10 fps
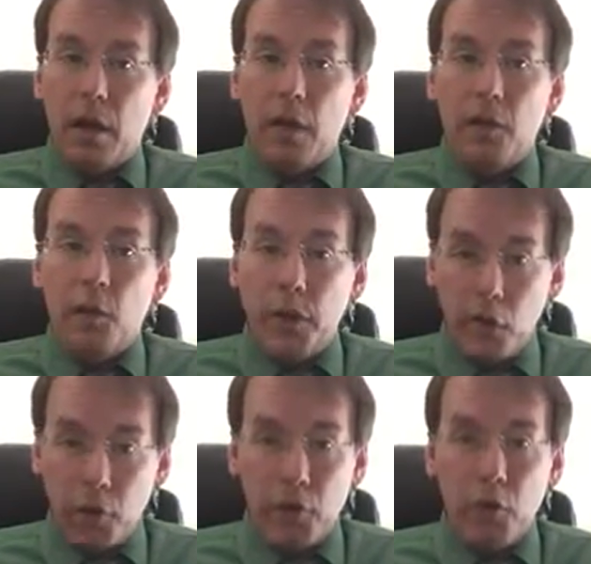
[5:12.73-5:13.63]
If we
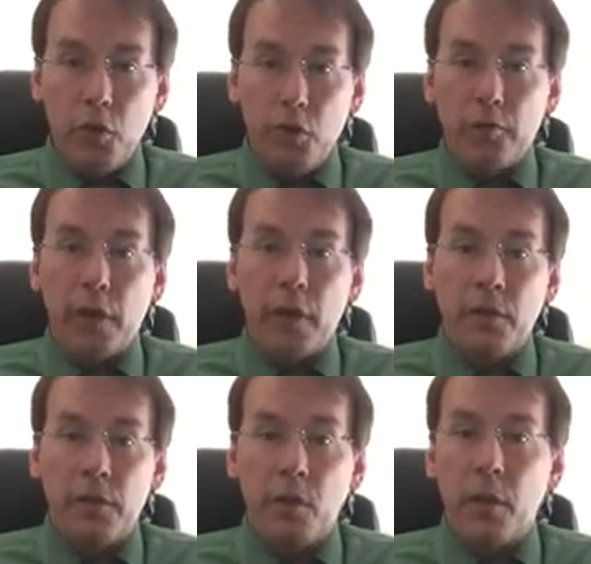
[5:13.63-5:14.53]
interview your
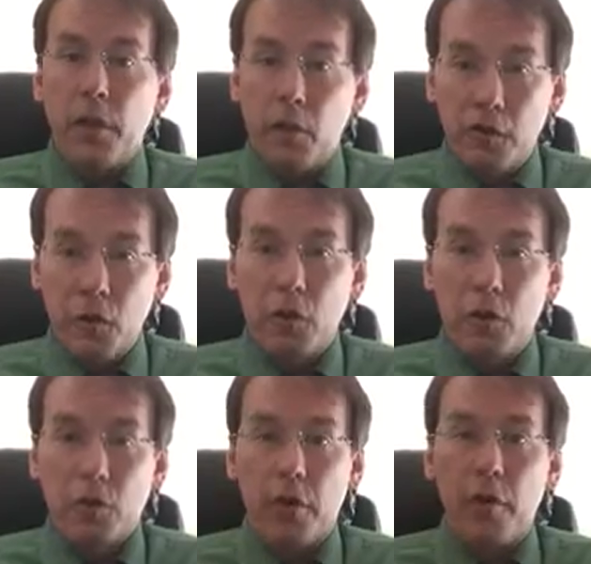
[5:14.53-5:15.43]
friends and we interview
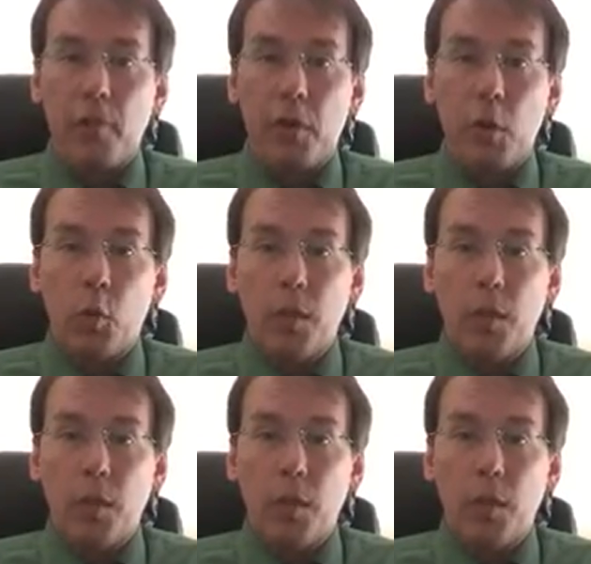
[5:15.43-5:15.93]
your grandmother,